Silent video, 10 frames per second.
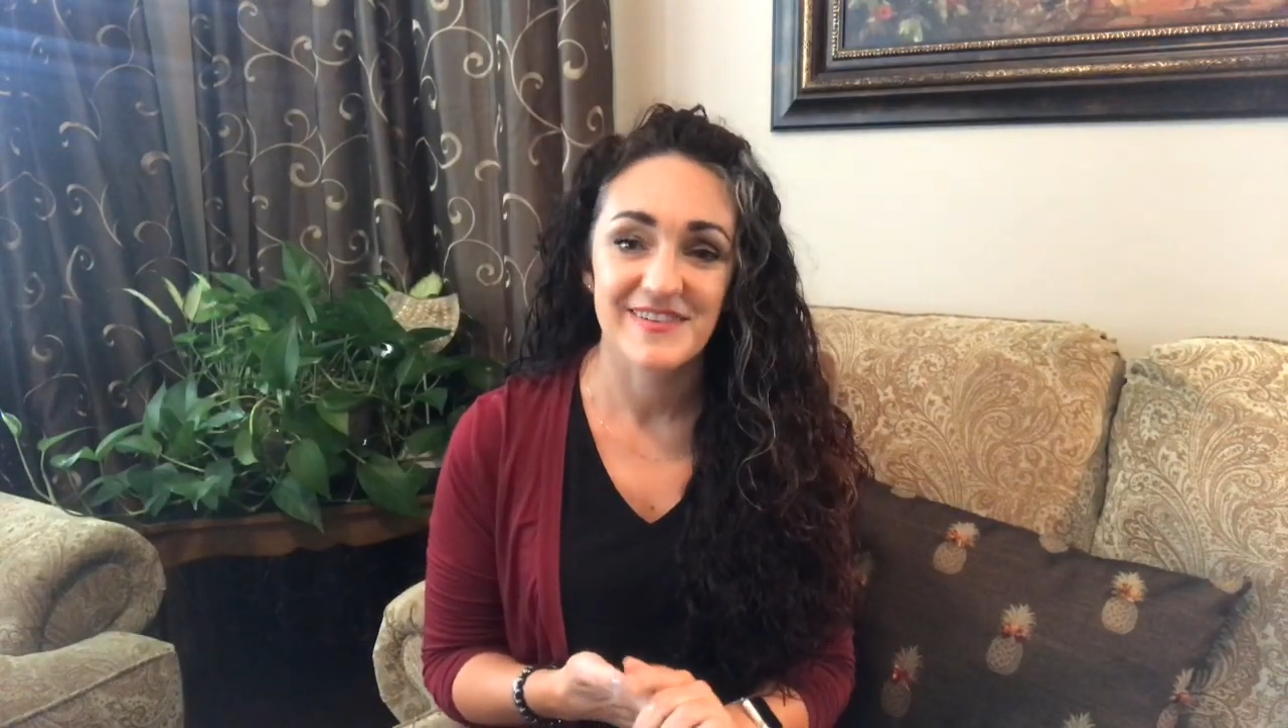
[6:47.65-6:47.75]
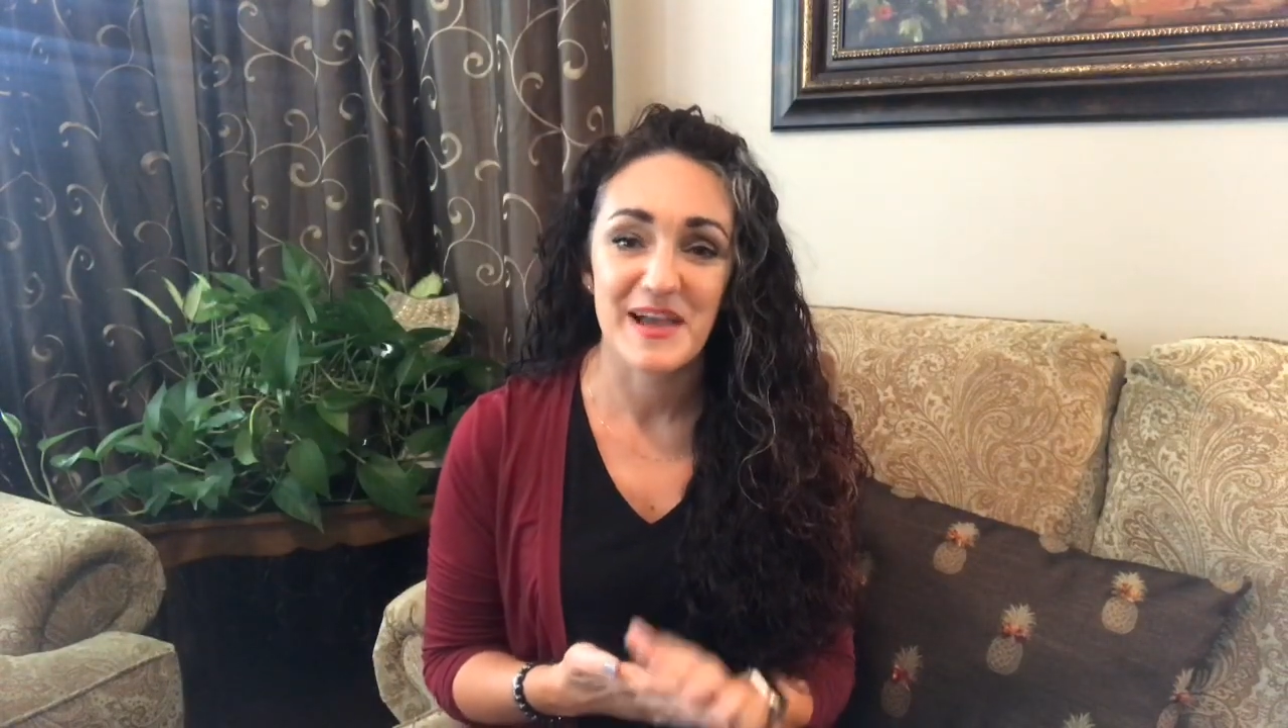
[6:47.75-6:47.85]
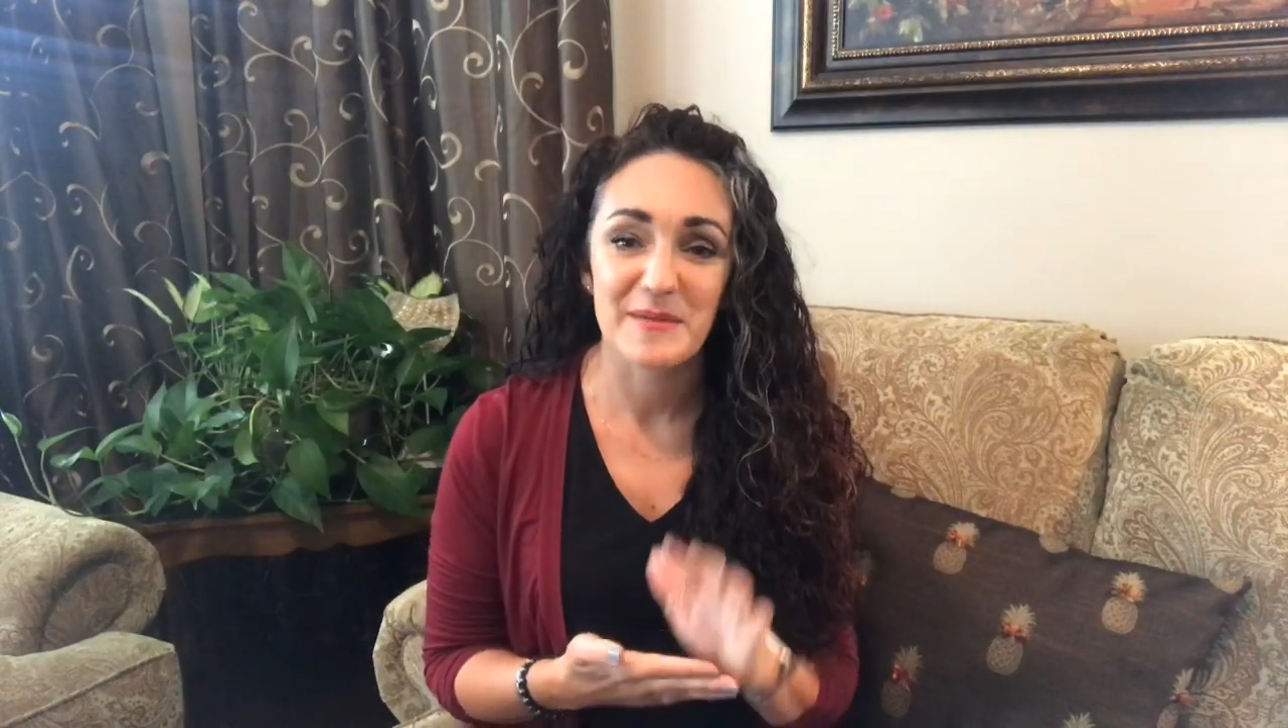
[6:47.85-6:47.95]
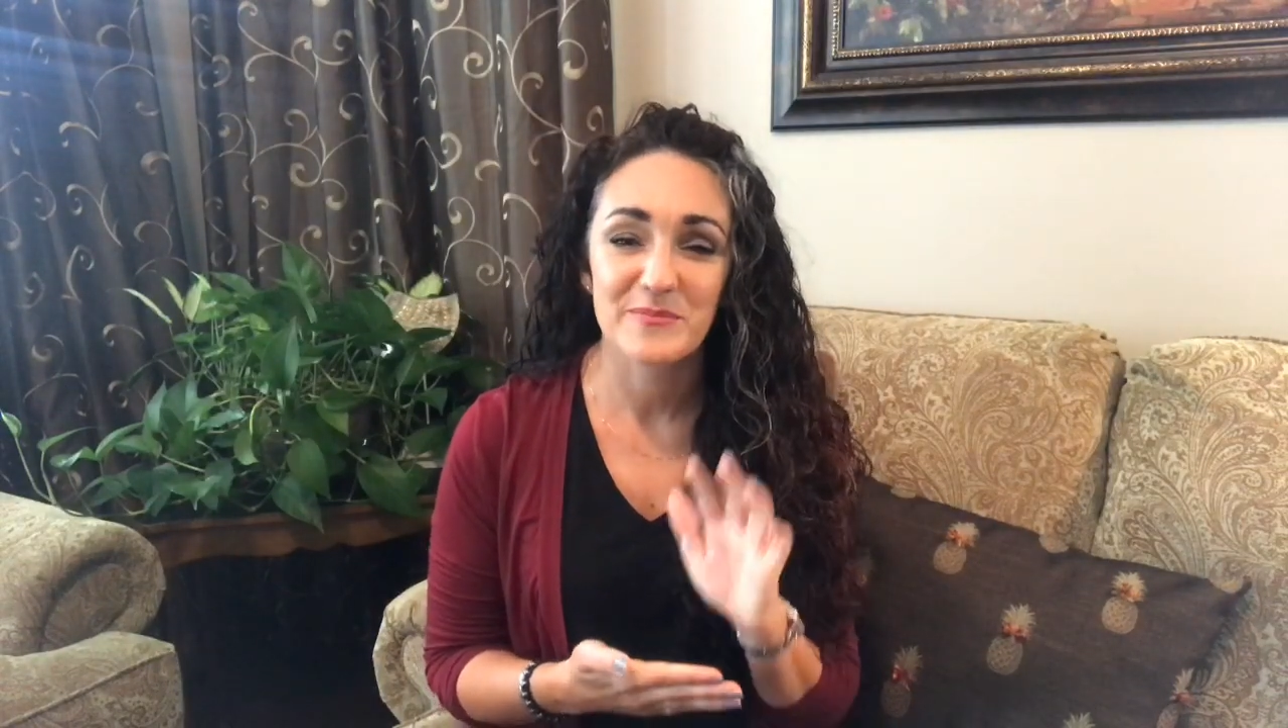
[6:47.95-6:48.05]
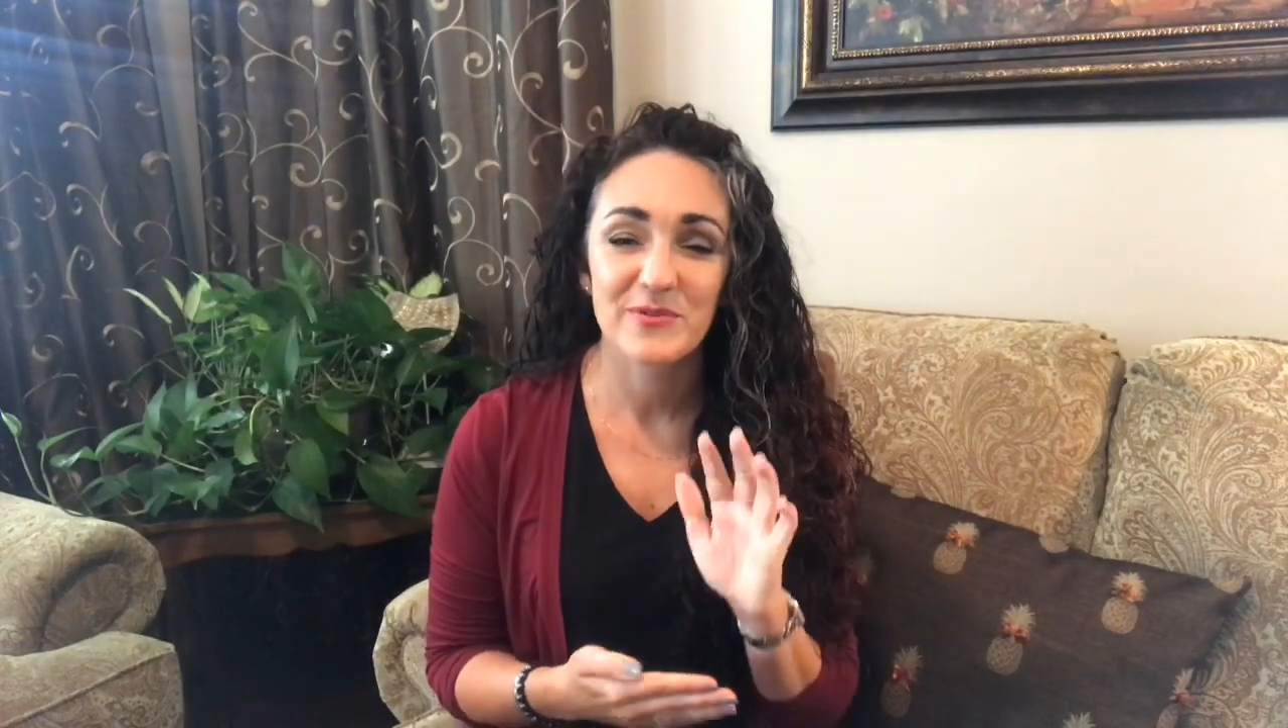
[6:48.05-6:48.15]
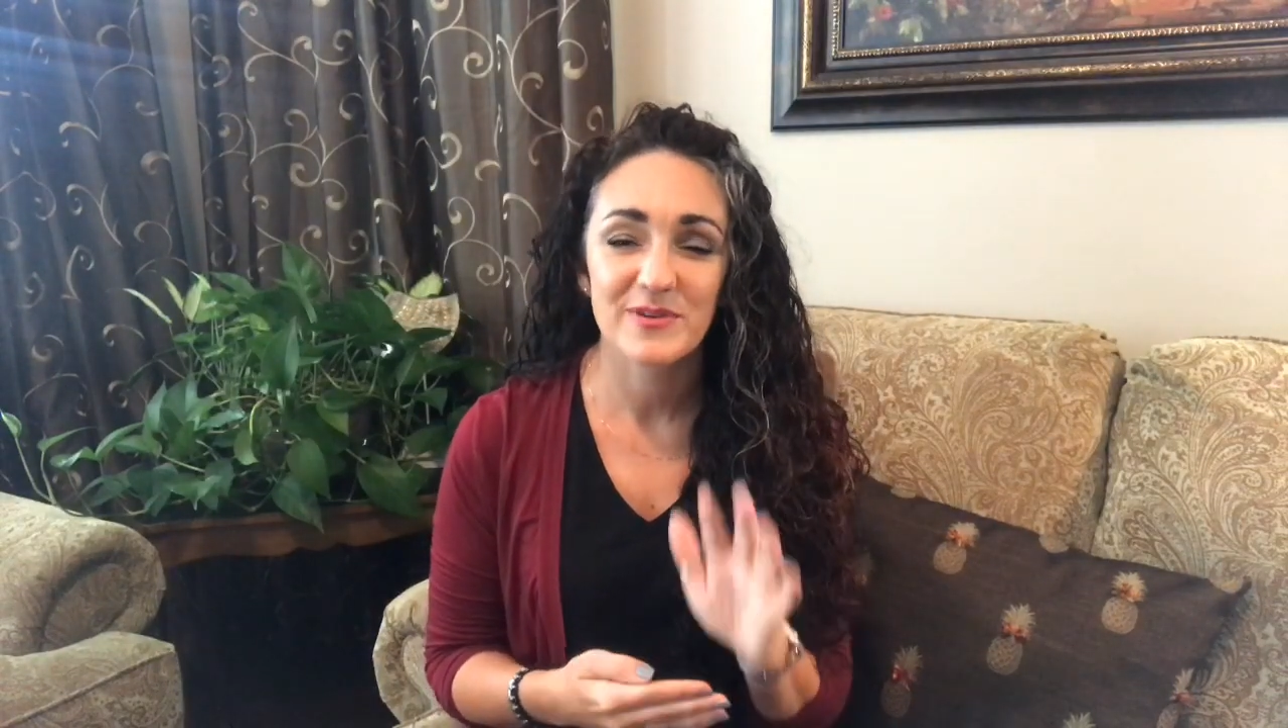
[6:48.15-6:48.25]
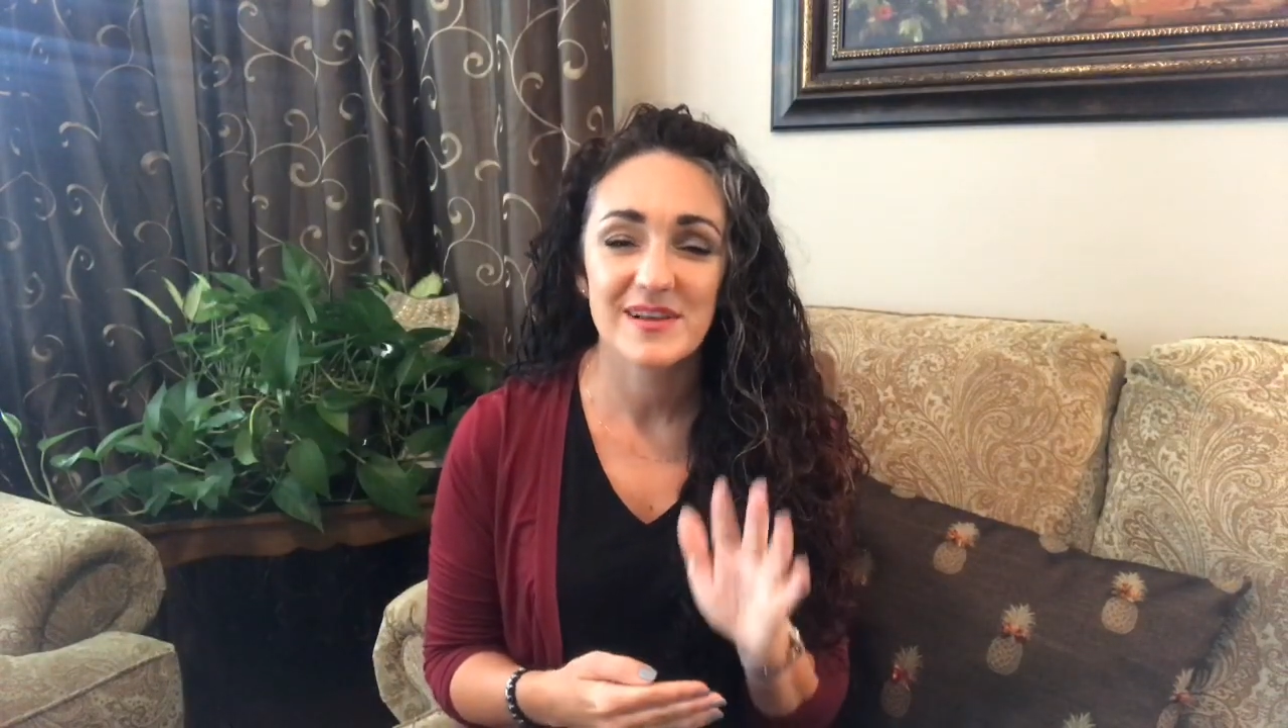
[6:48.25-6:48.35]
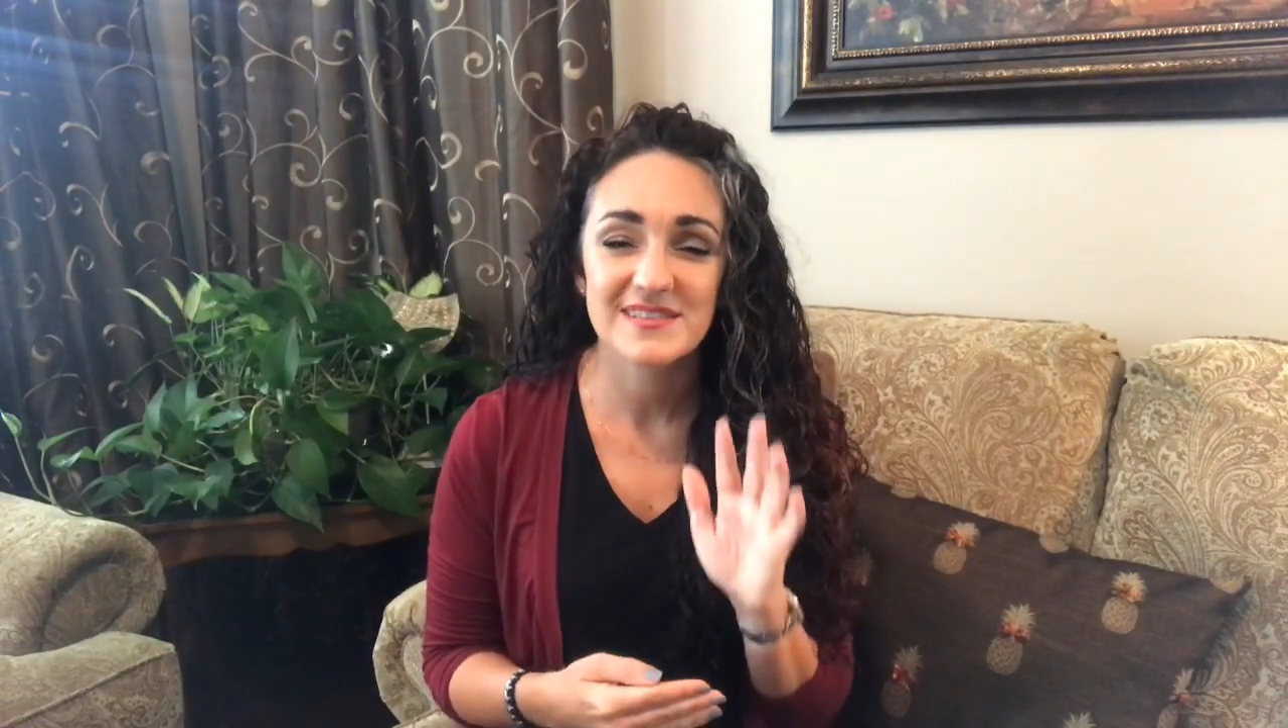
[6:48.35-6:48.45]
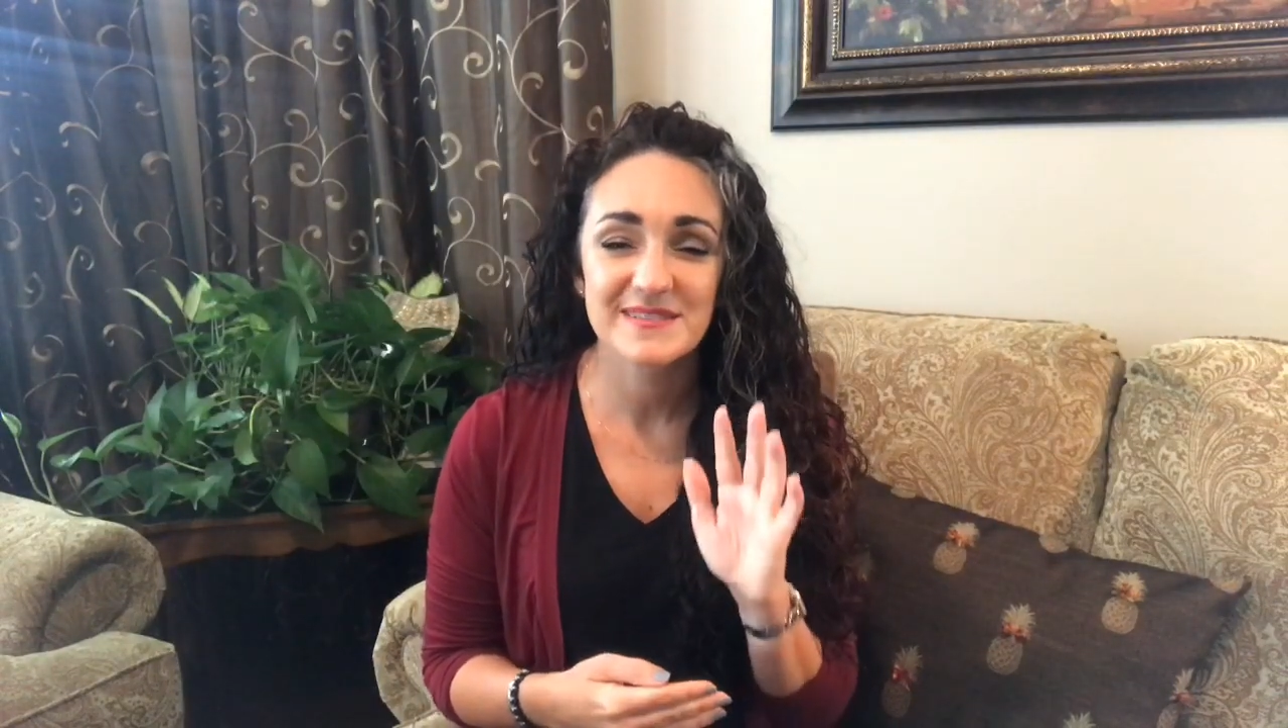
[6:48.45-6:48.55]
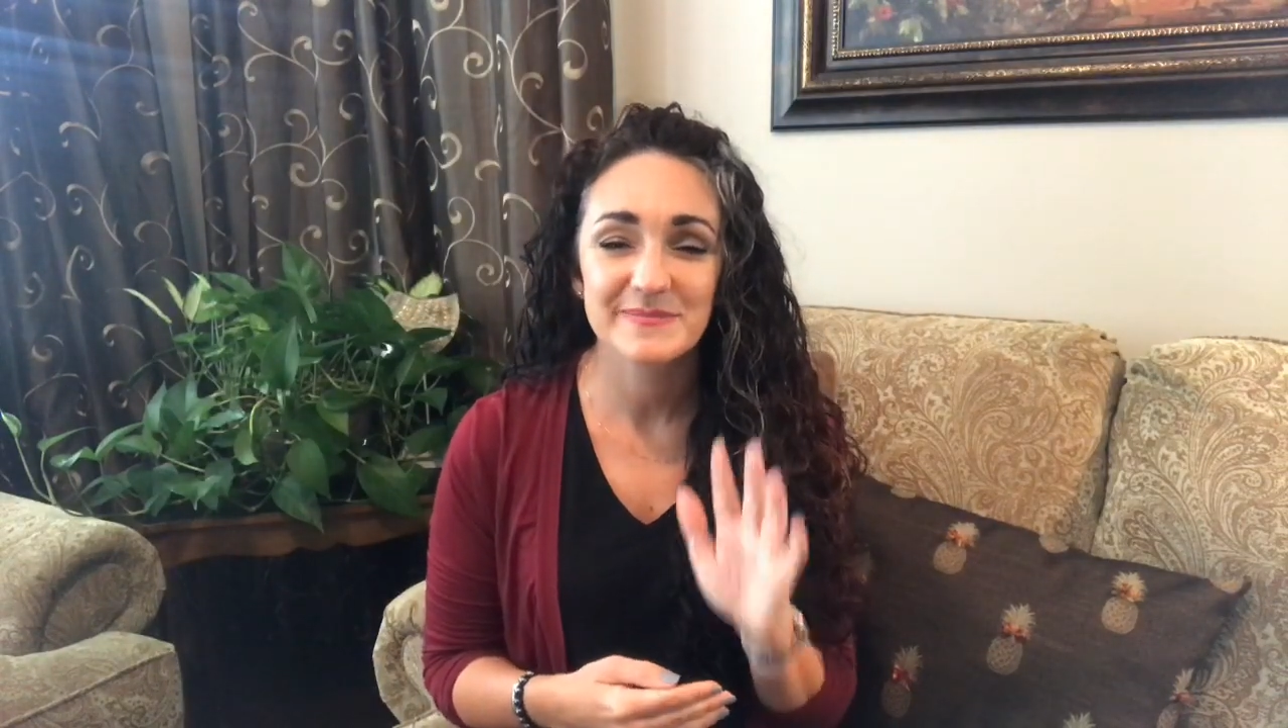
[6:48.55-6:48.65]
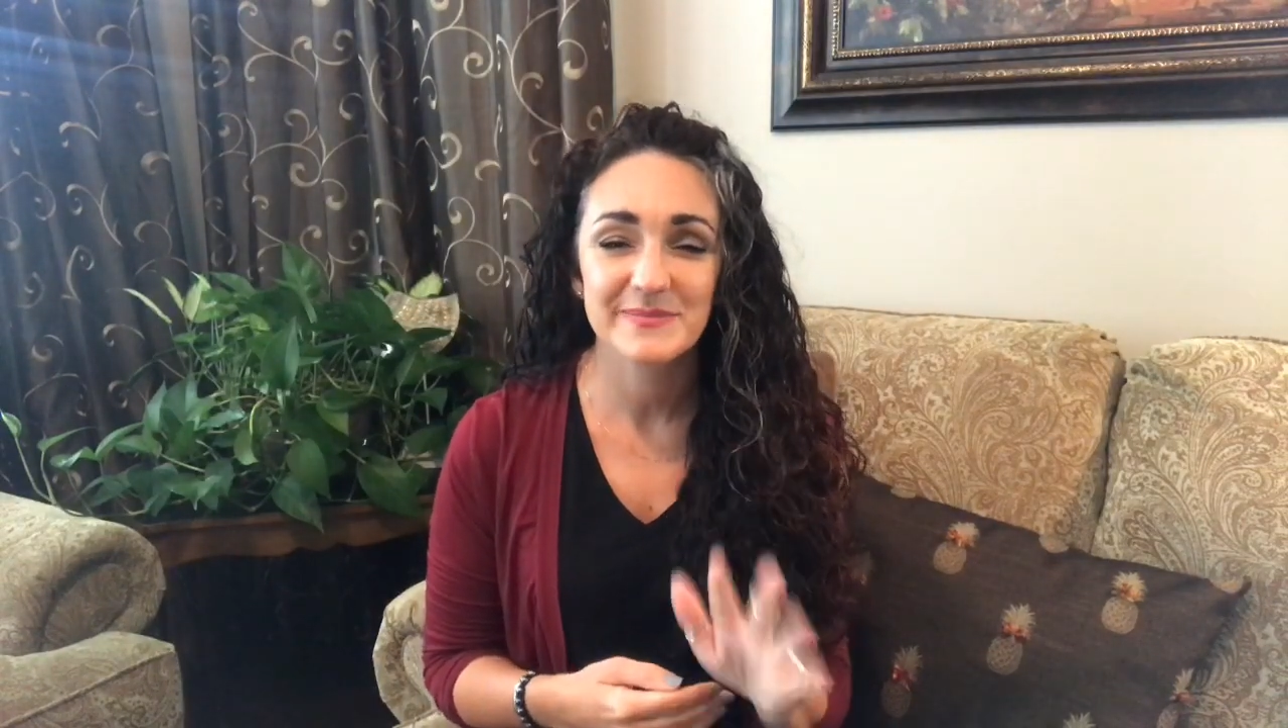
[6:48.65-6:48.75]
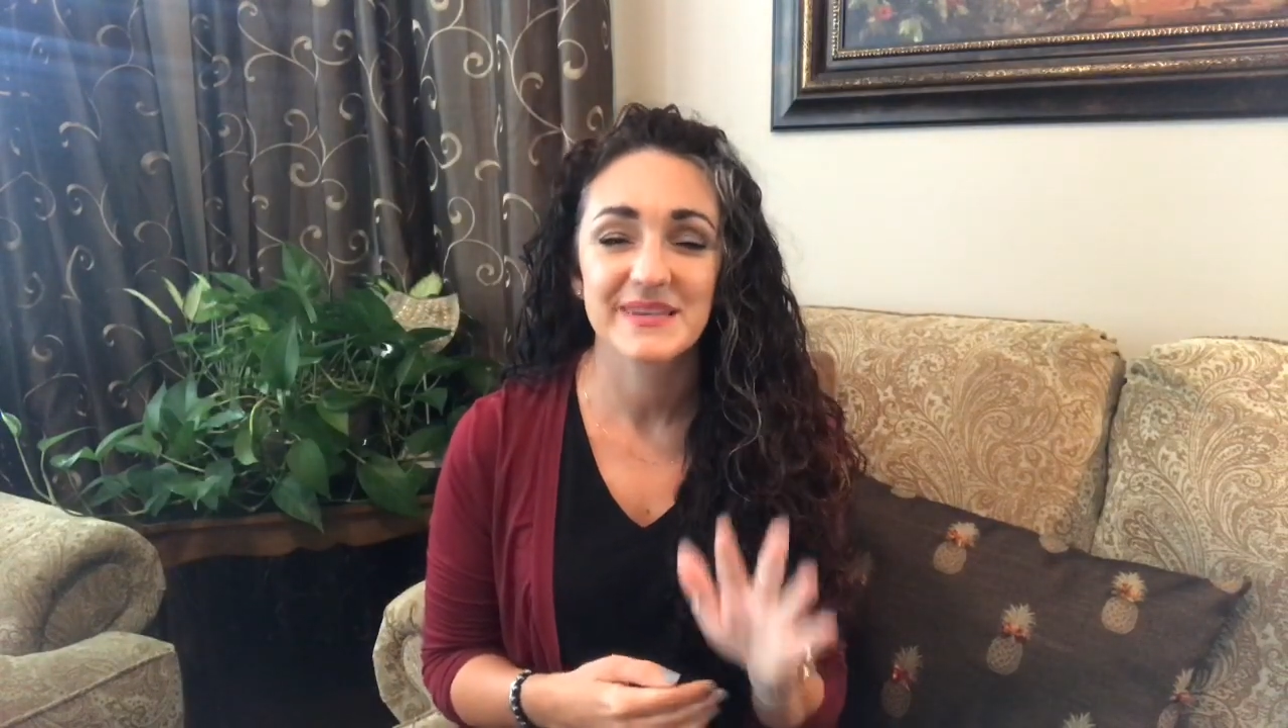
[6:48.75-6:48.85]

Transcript: and present